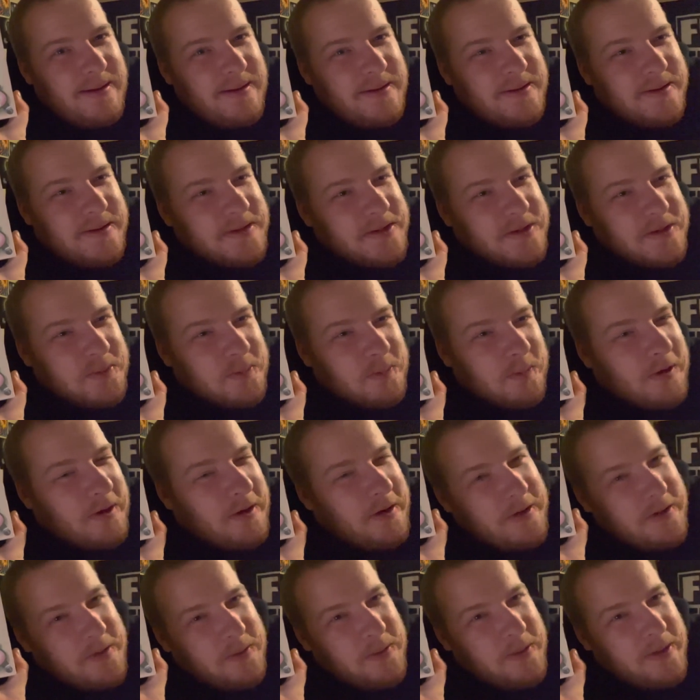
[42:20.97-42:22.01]
This is
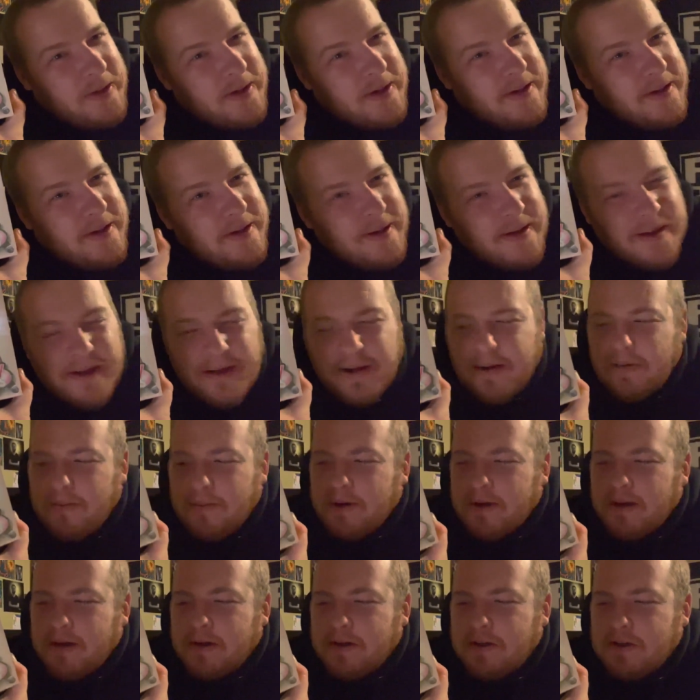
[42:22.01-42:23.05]
probably the
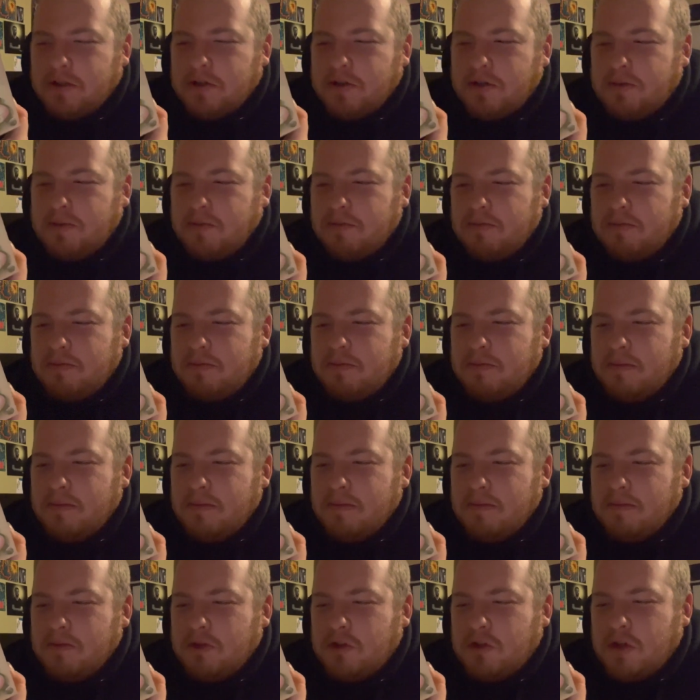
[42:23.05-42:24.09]
weirdest
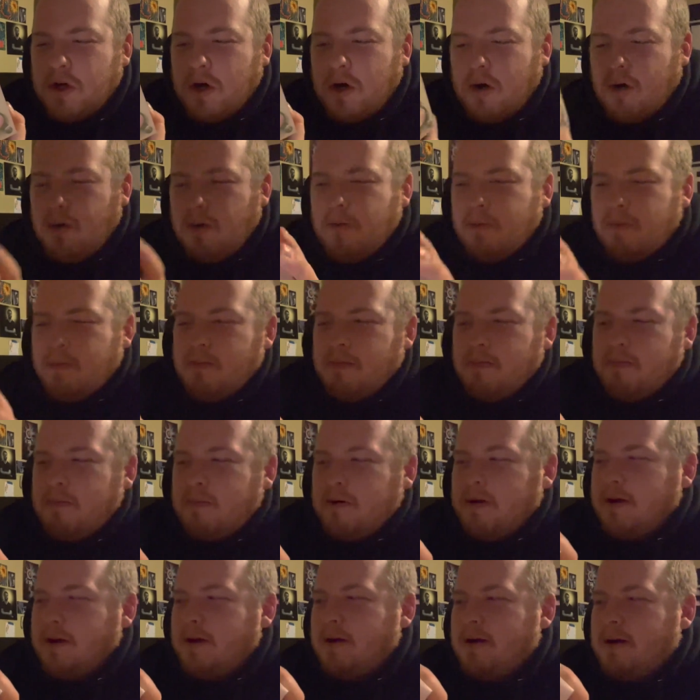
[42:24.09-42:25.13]
show,
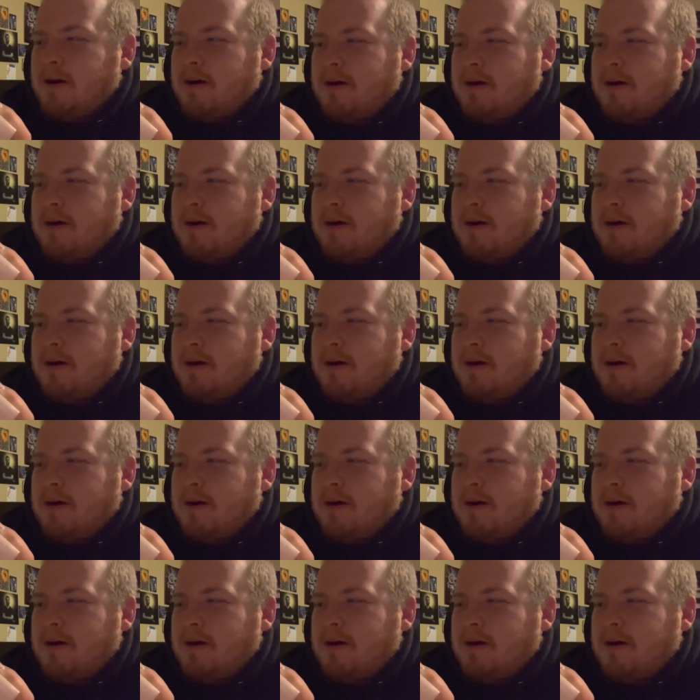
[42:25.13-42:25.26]
but